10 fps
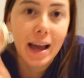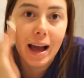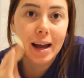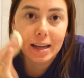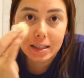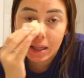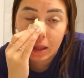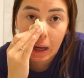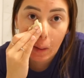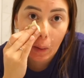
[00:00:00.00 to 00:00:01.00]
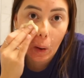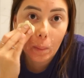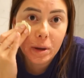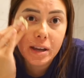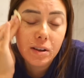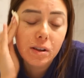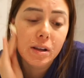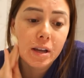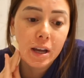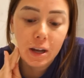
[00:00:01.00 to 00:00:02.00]
as the chemical
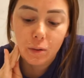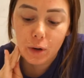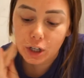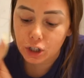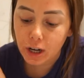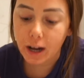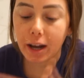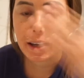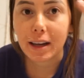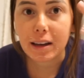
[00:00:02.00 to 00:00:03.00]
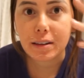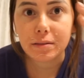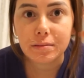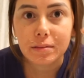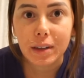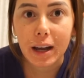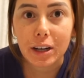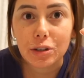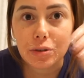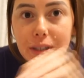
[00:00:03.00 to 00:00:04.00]
peel, which can kind
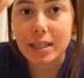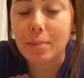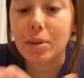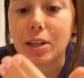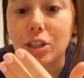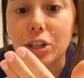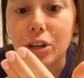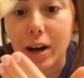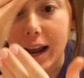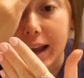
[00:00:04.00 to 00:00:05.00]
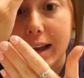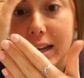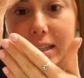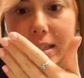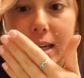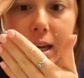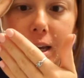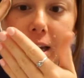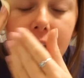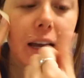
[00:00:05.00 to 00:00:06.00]
of do the same thing to your hands.
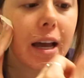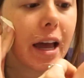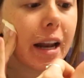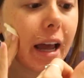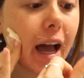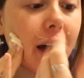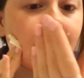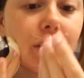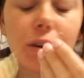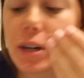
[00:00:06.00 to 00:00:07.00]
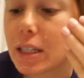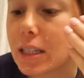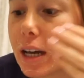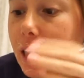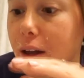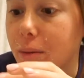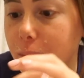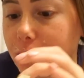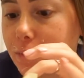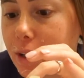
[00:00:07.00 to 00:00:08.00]
And I have noticed
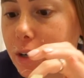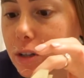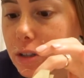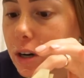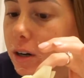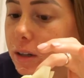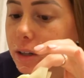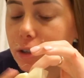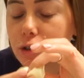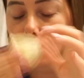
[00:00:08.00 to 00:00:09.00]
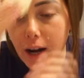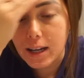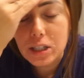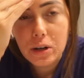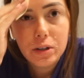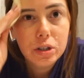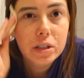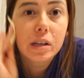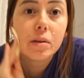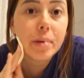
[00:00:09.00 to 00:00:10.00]
my fingers are a little dry, so I just
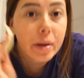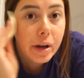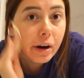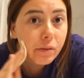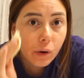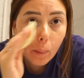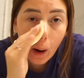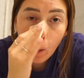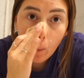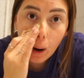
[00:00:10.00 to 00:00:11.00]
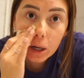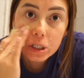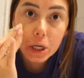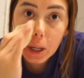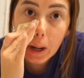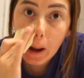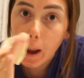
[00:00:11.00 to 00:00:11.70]
need to be careful about washing.